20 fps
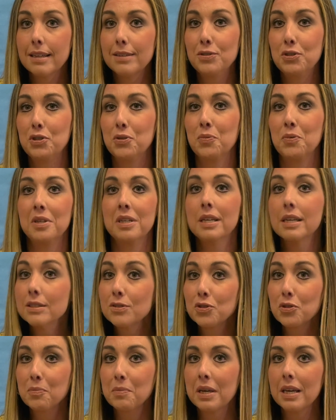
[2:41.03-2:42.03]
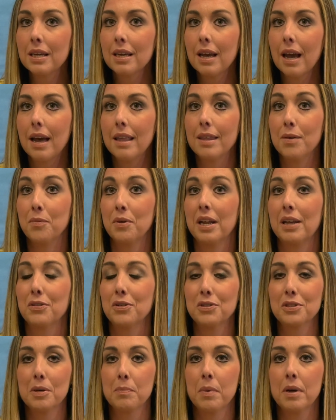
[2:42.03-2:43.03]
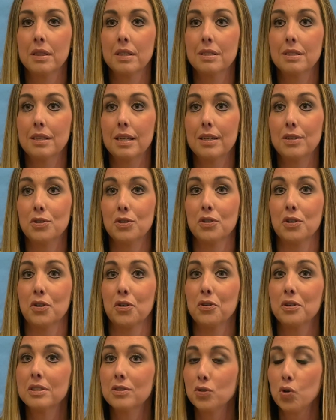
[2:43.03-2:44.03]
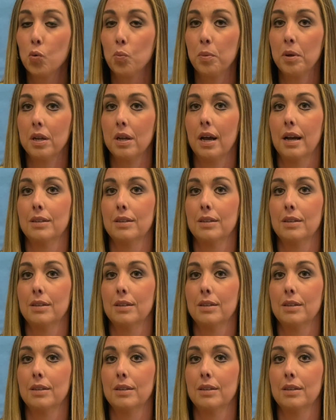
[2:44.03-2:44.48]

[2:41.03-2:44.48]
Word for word: And she wouldn't answer me. And then when I looked up on the stage and the curtains open,